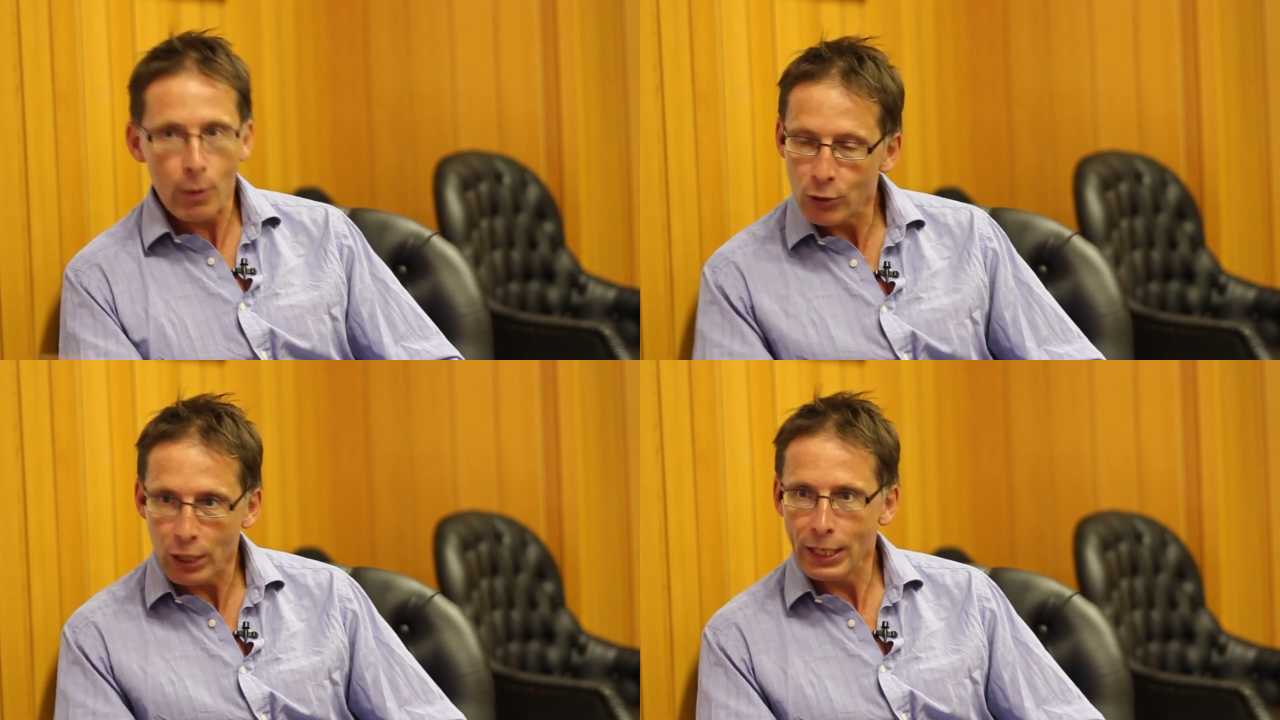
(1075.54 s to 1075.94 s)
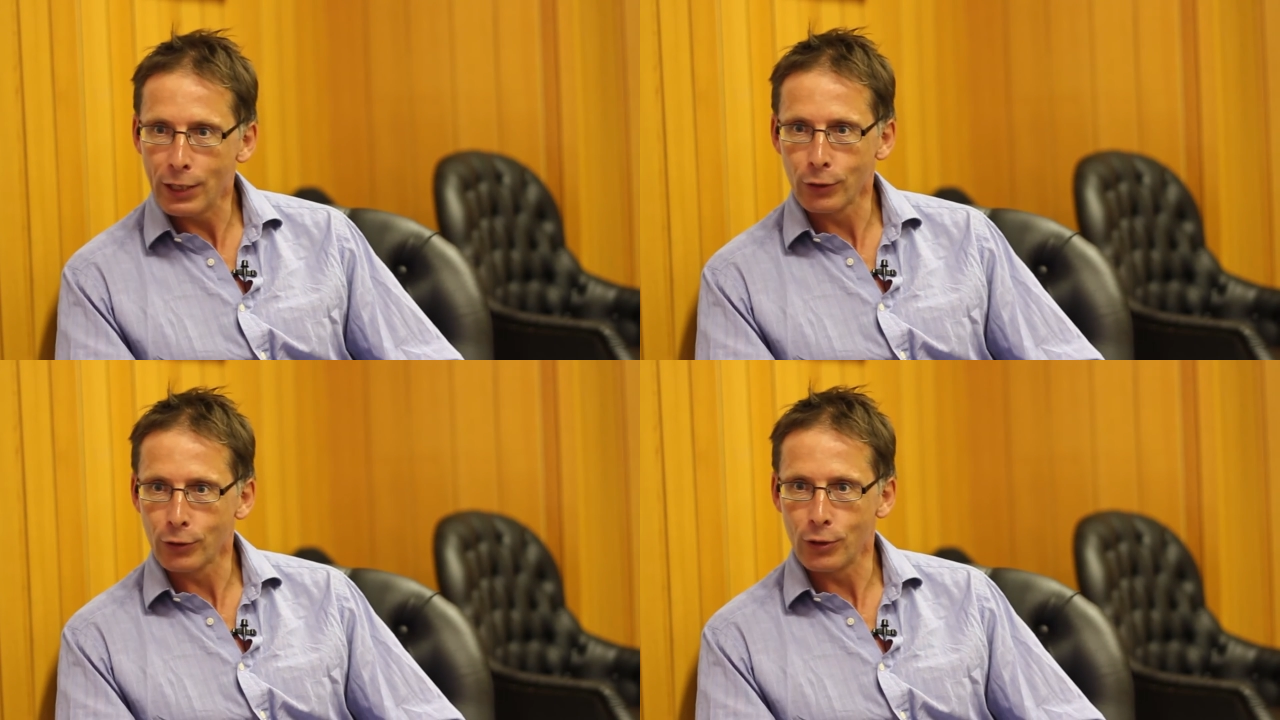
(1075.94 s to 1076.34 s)
it was
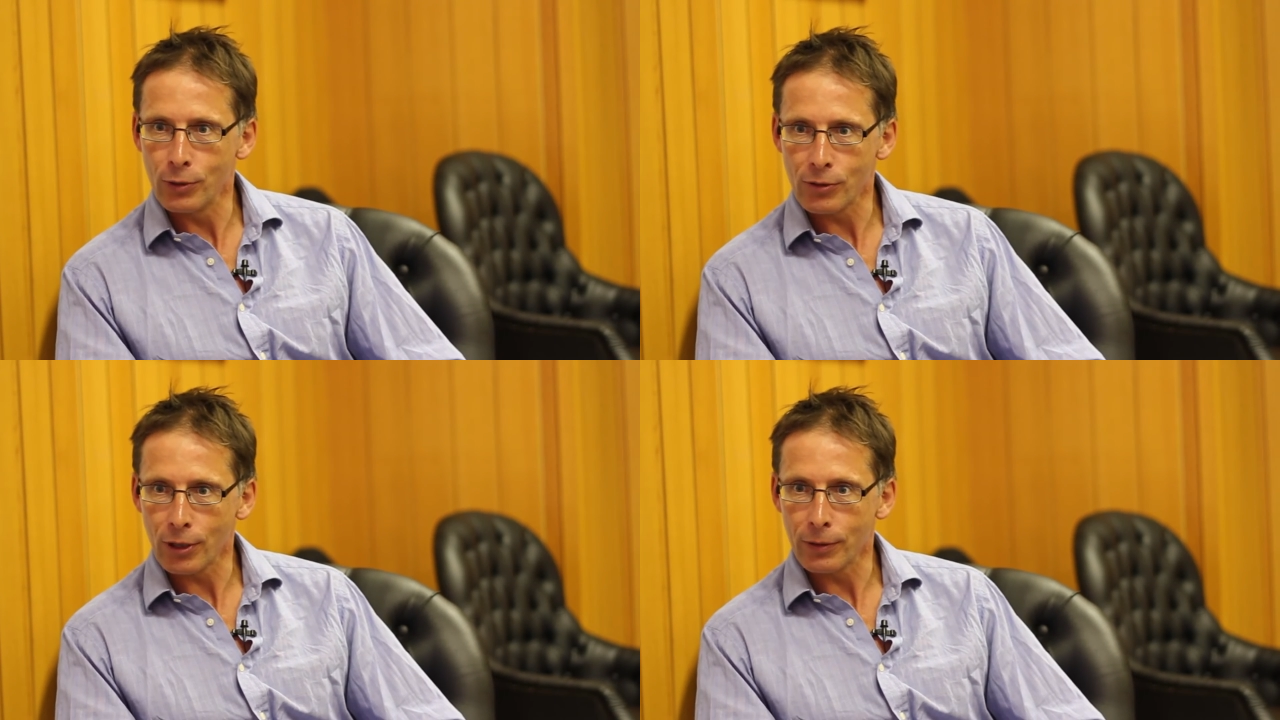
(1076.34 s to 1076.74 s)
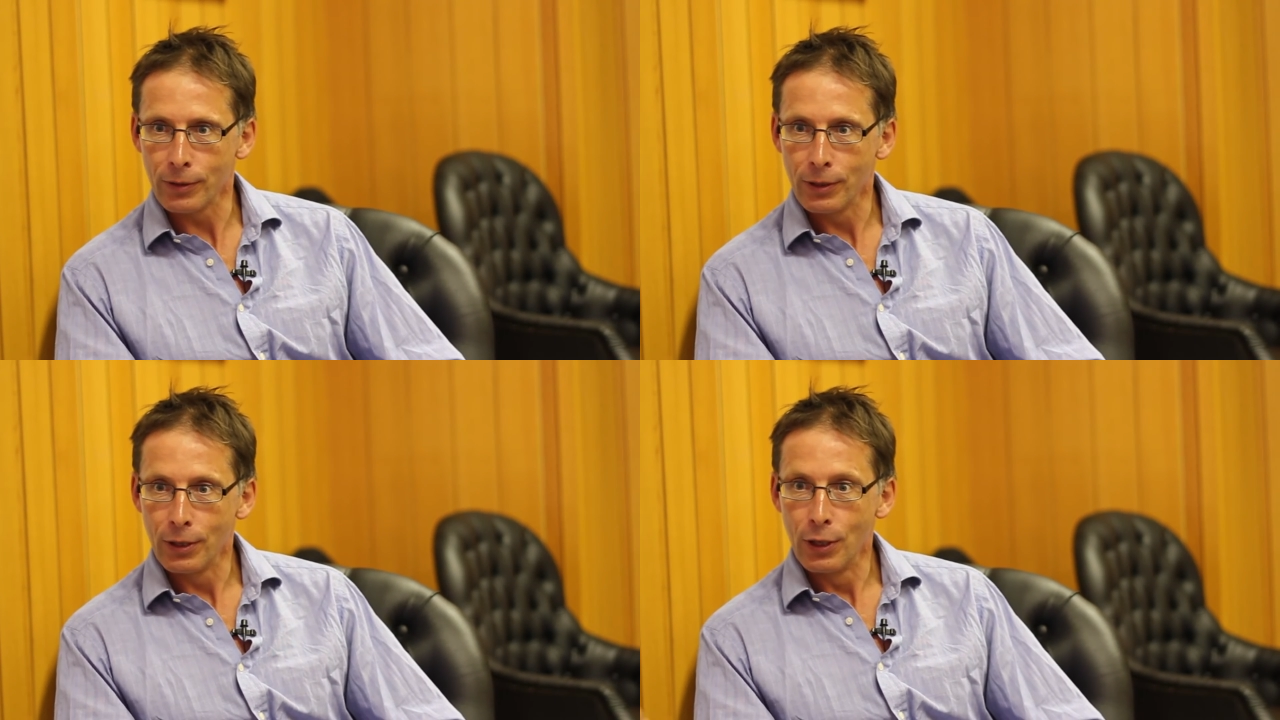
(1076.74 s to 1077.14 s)
illegal to do so.
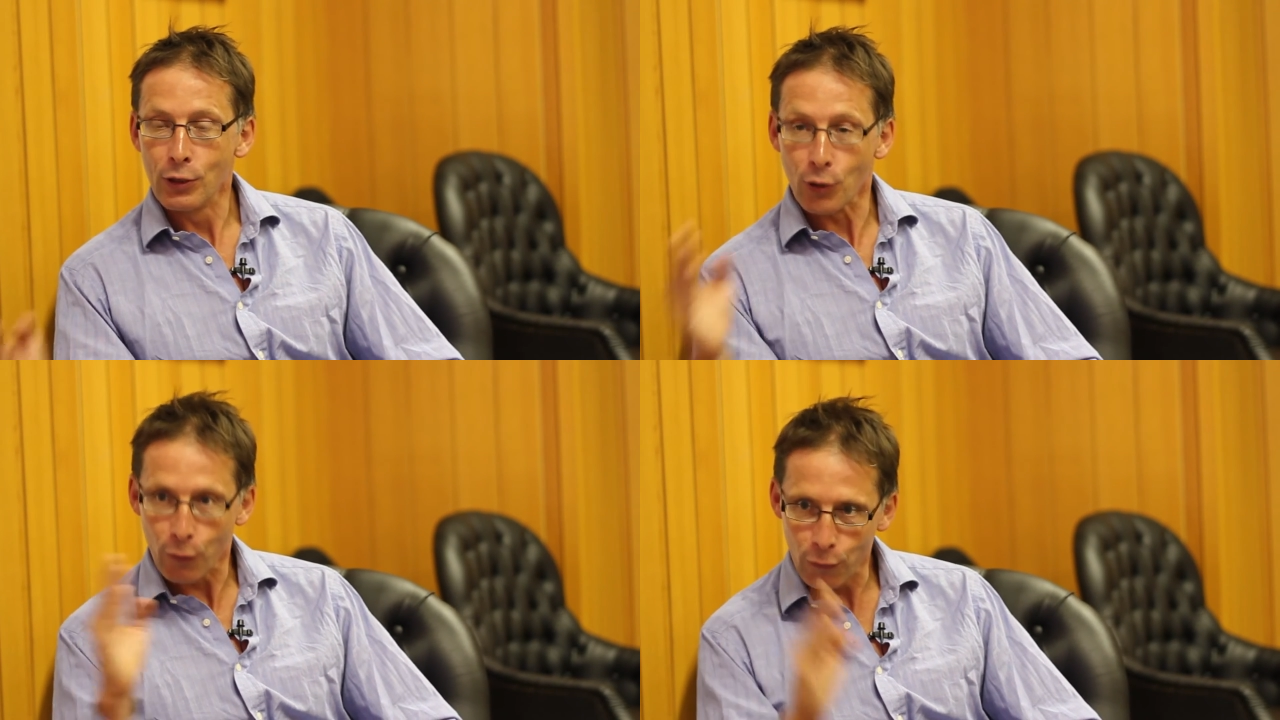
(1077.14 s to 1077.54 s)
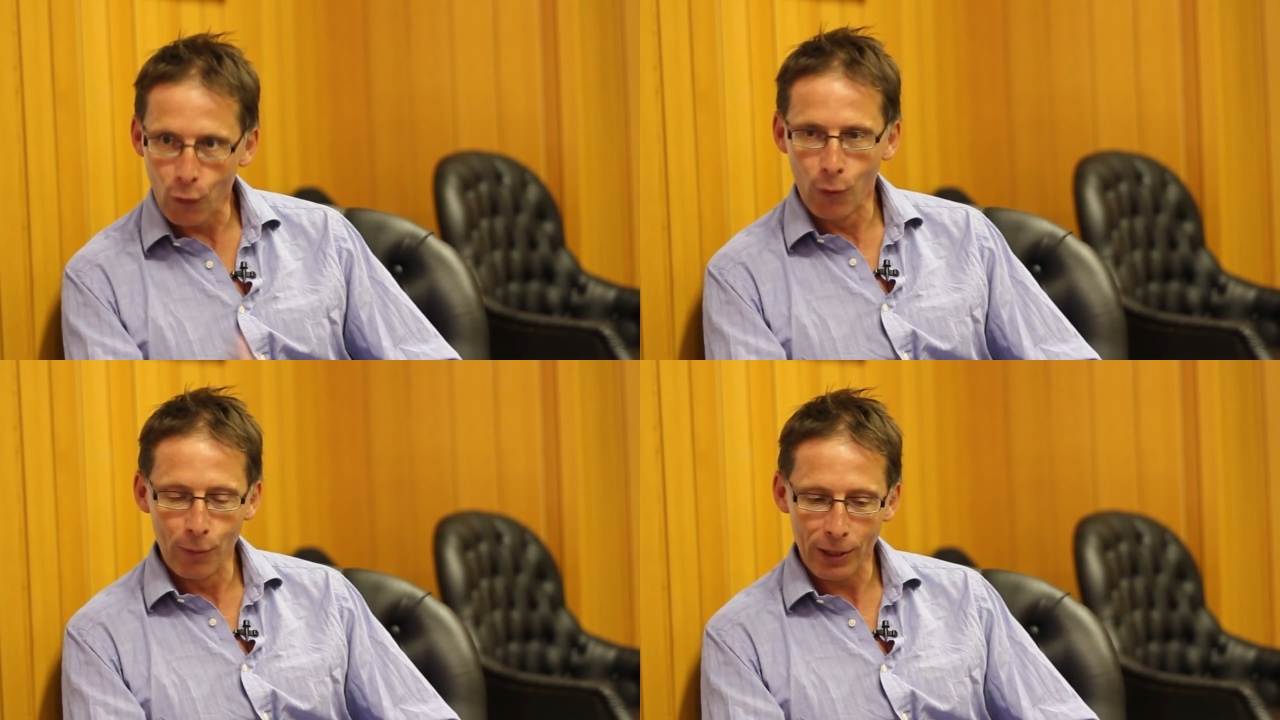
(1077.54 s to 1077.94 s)
So
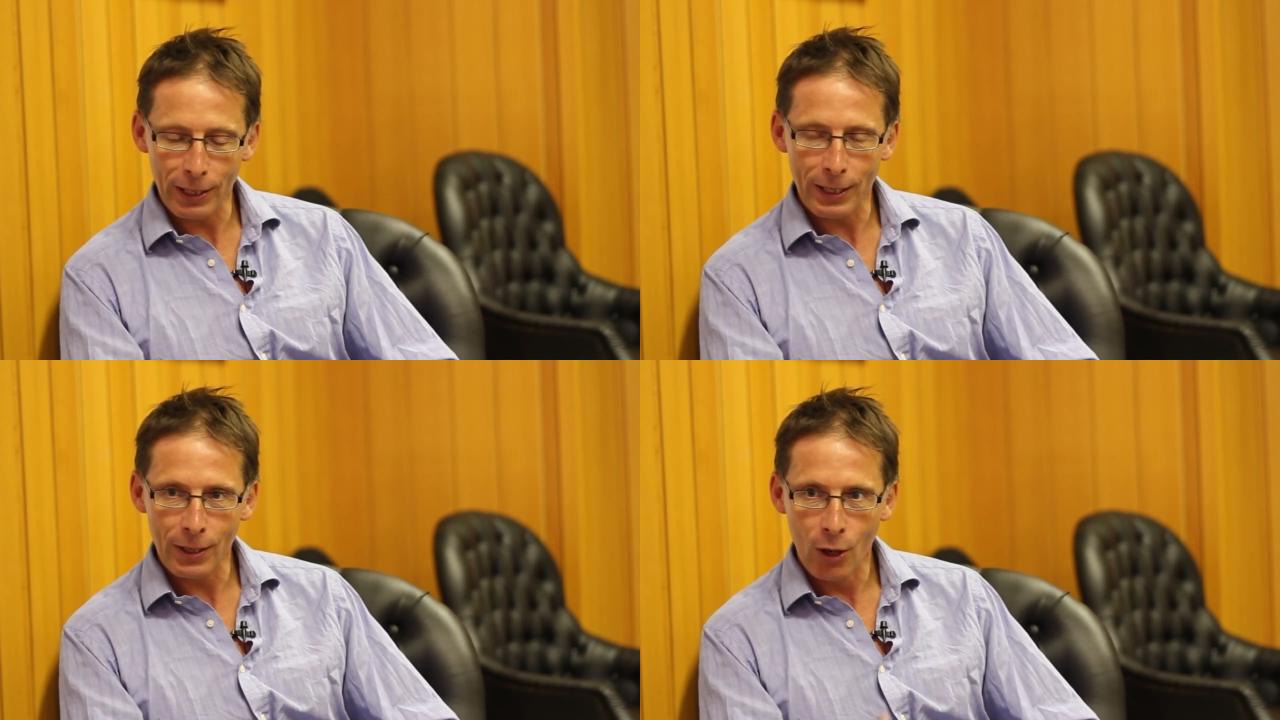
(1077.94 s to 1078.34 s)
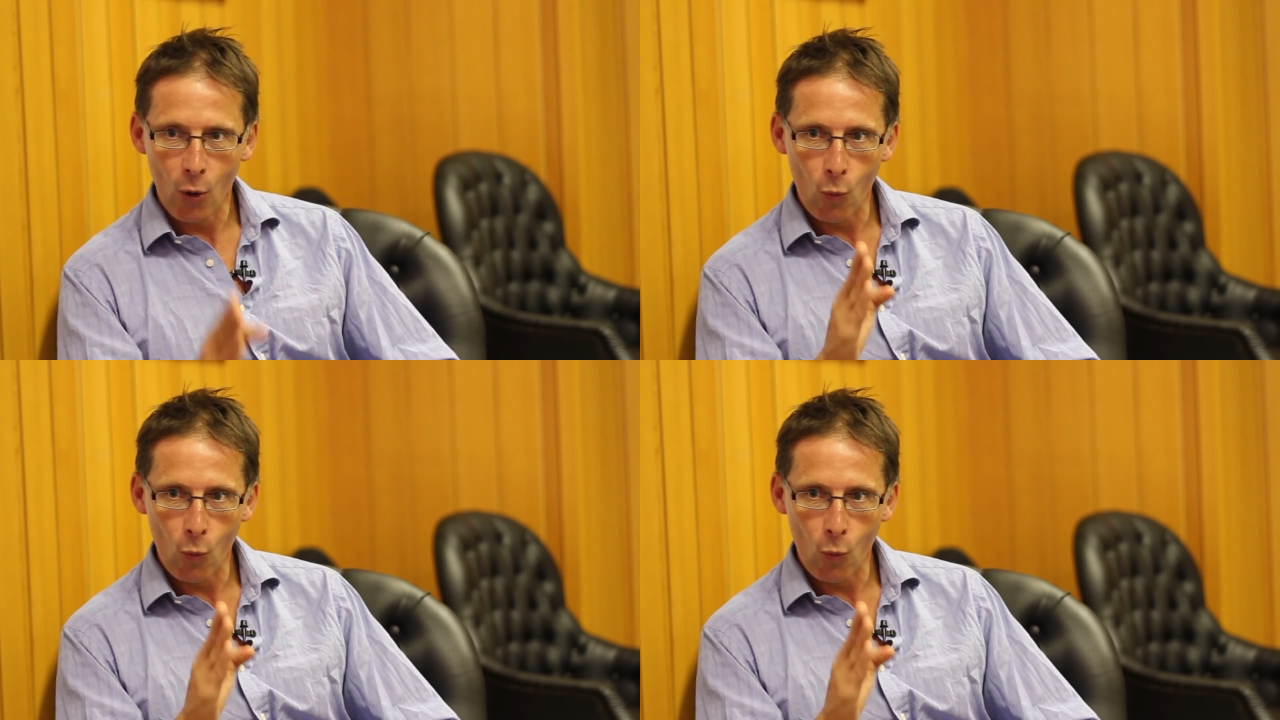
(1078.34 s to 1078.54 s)
formally,